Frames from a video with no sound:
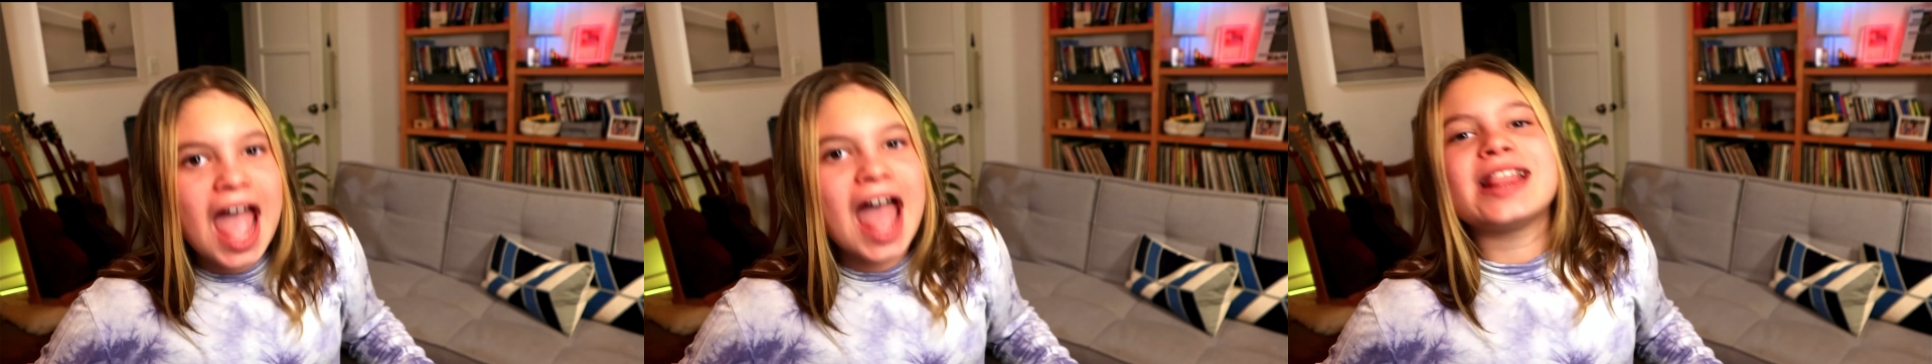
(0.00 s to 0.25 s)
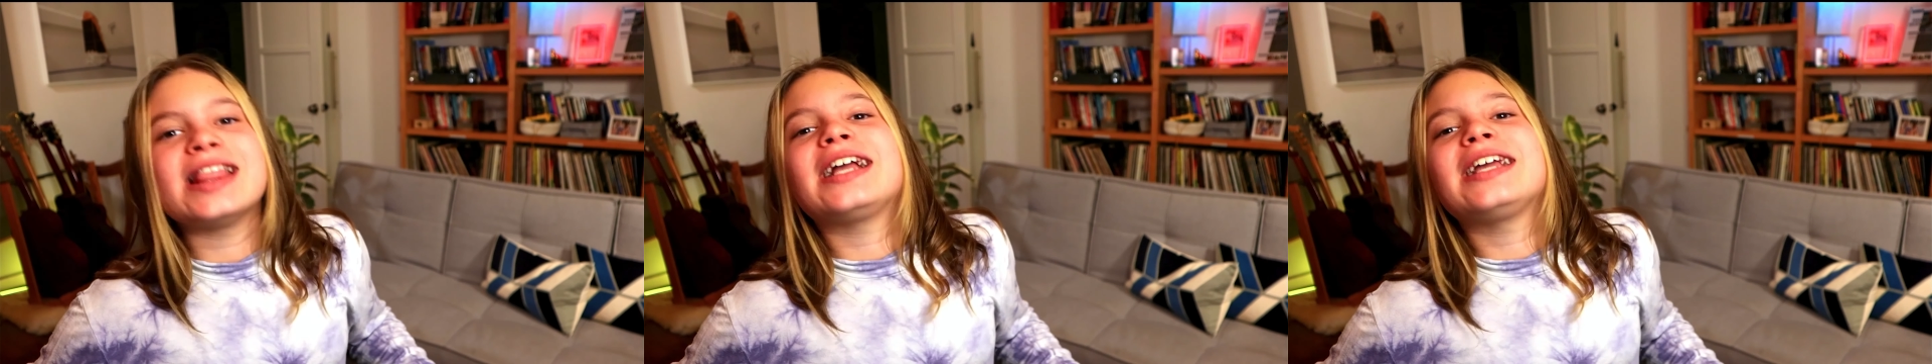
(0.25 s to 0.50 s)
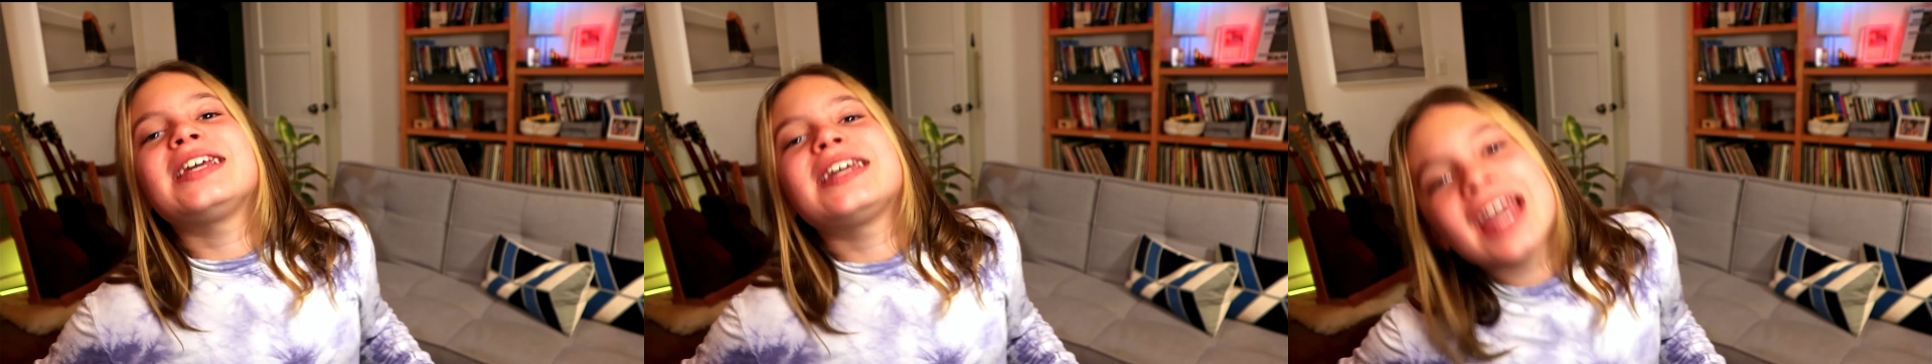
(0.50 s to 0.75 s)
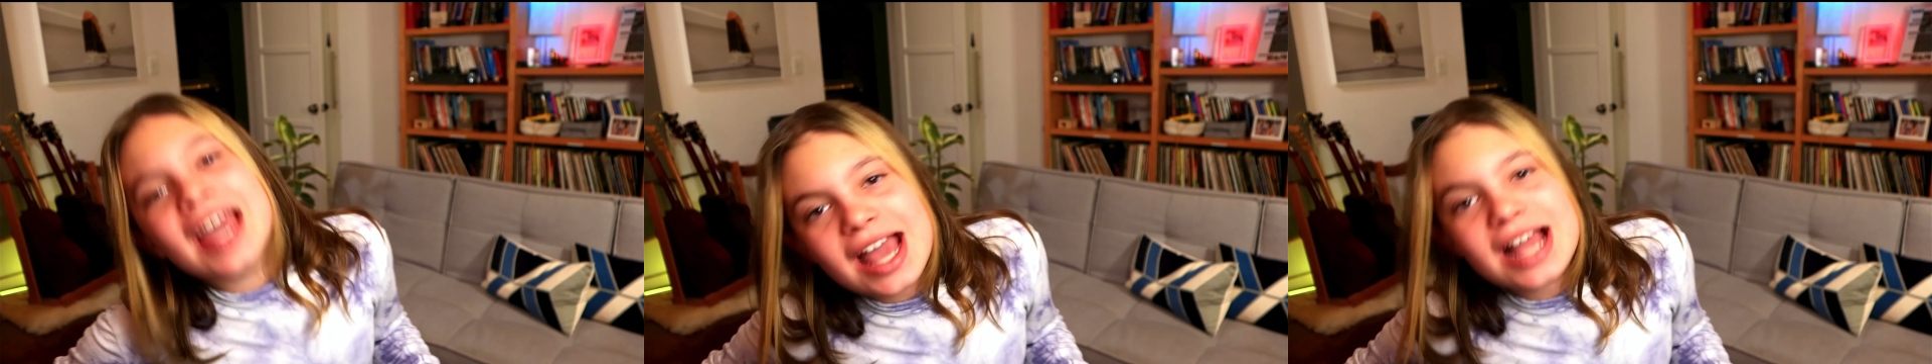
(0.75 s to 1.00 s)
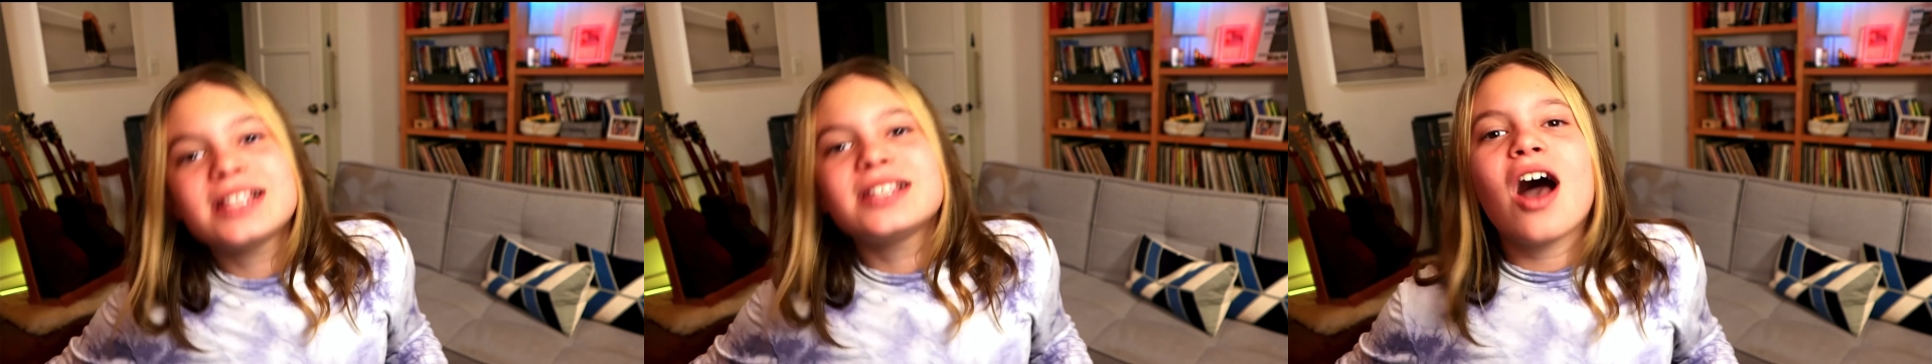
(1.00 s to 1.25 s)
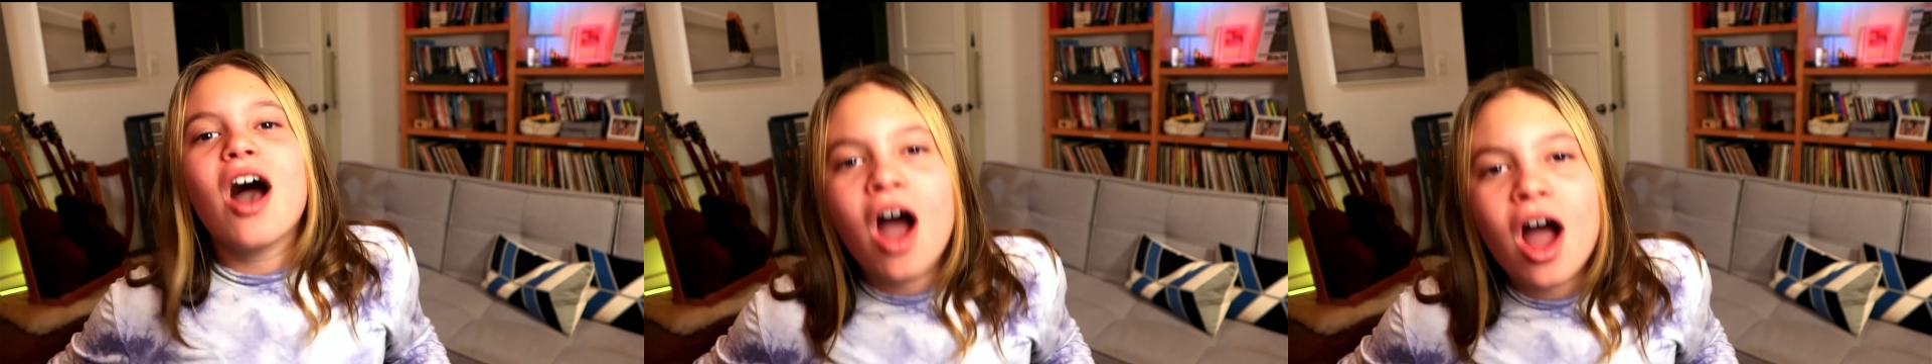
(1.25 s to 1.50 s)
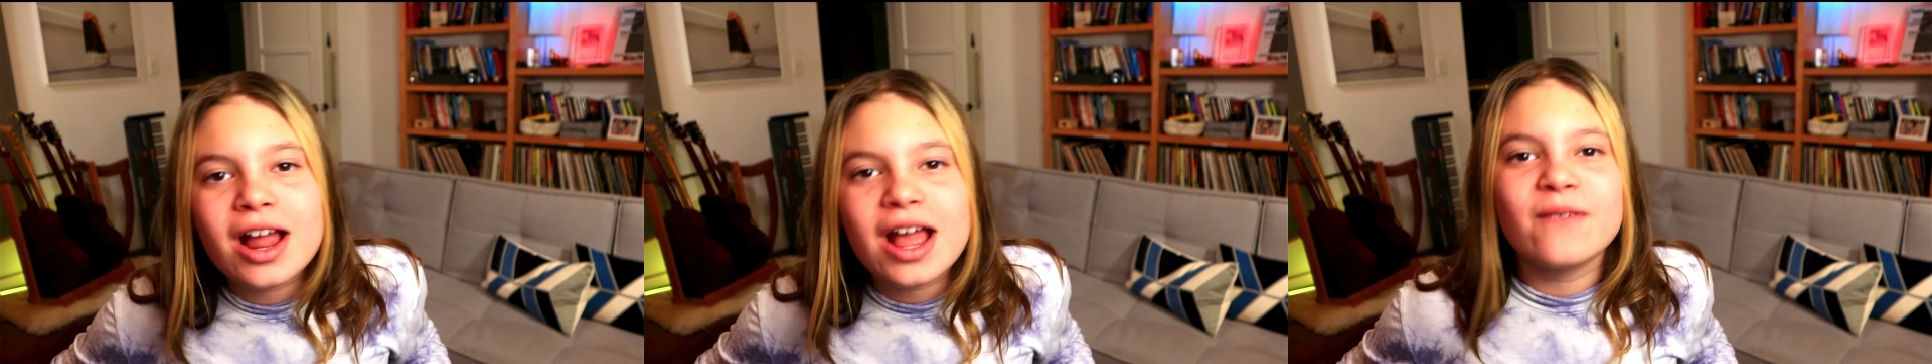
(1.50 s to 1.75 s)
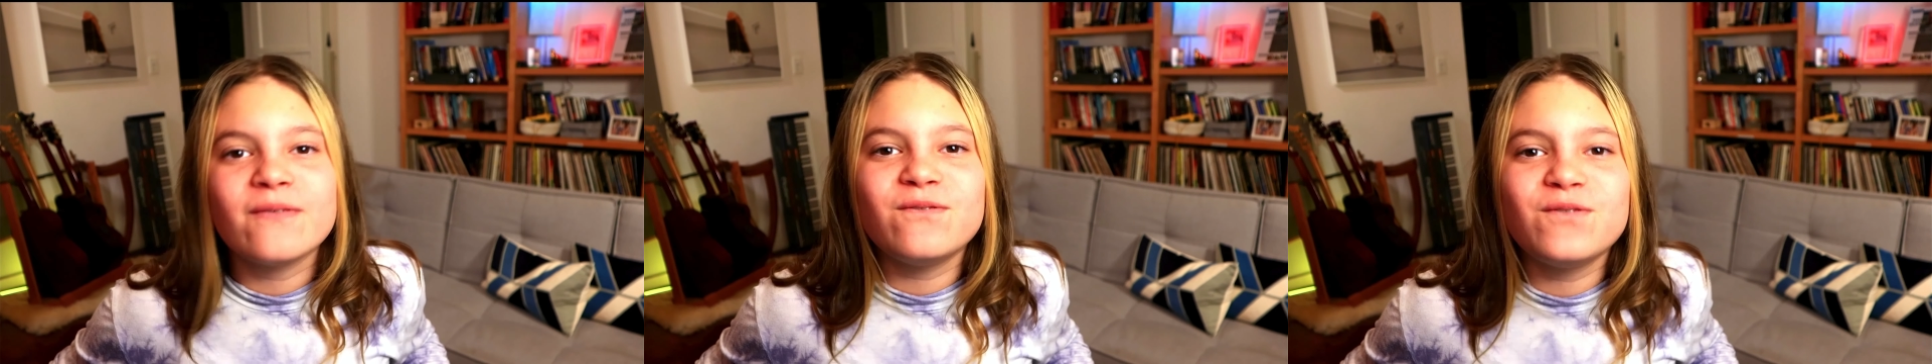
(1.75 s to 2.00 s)
and the kids are
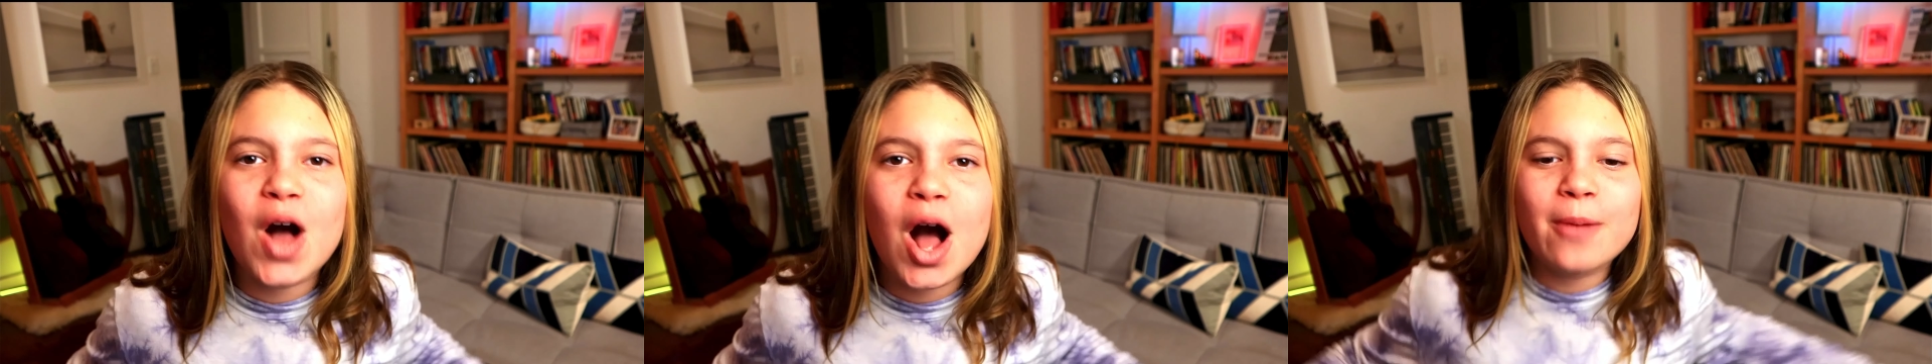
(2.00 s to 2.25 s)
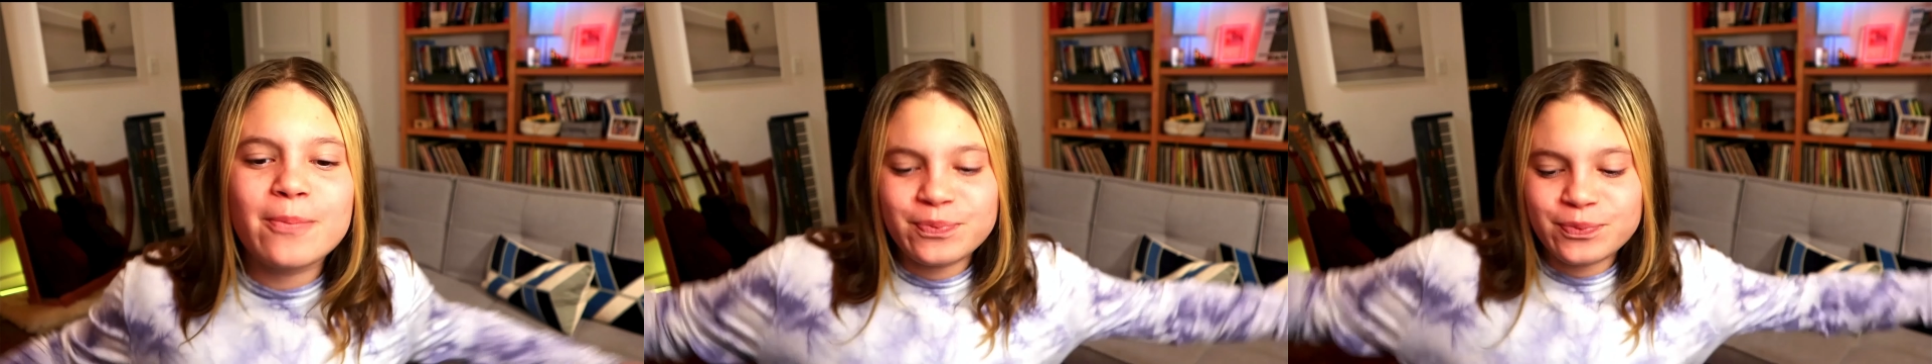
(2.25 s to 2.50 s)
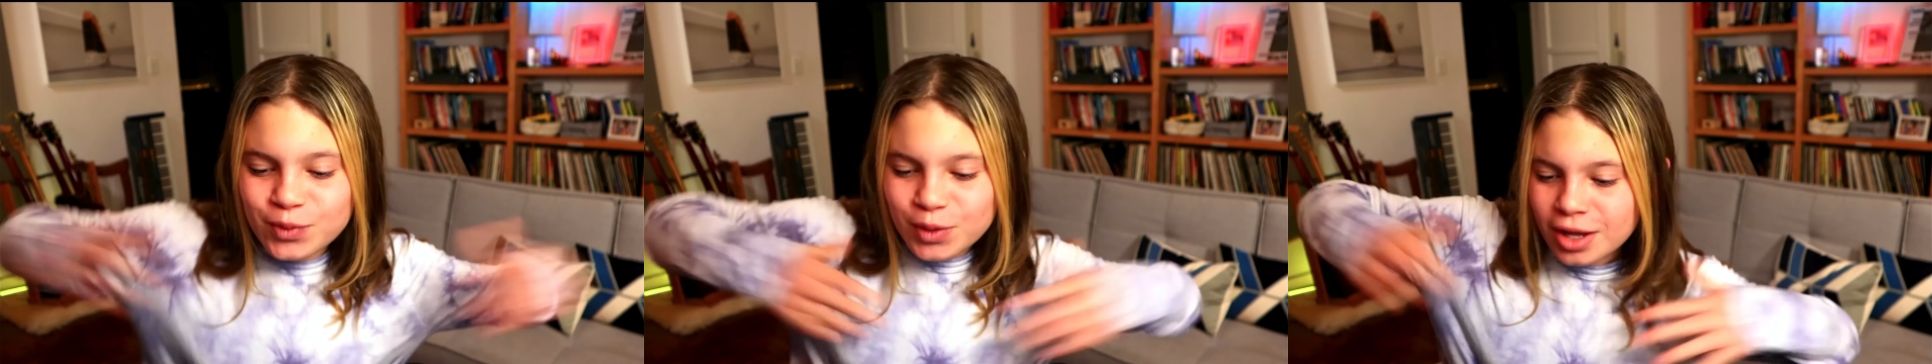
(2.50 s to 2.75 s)
involved.